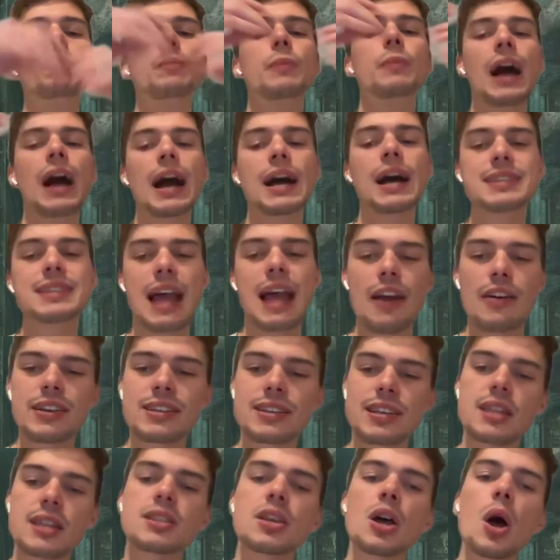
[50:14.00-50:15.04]
as Harry
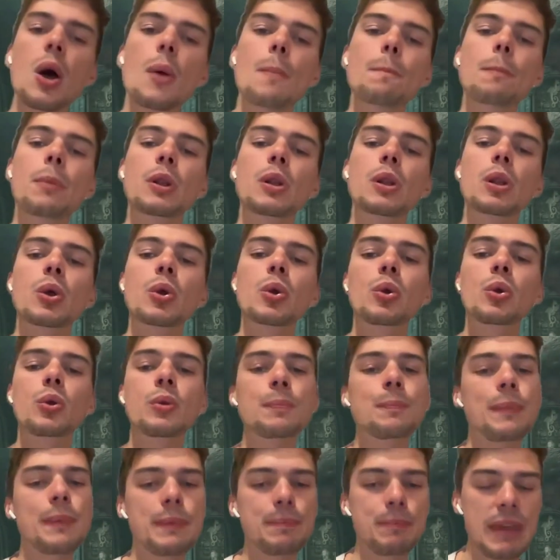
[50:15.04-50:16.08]
says,
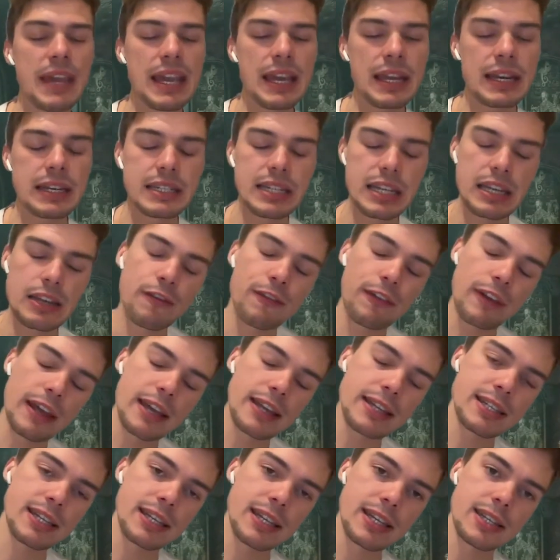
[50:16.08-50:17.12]
balloon being
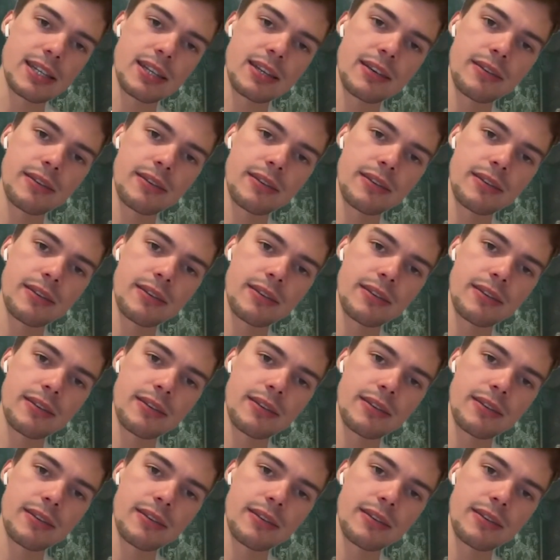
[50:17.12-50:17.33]
deflated.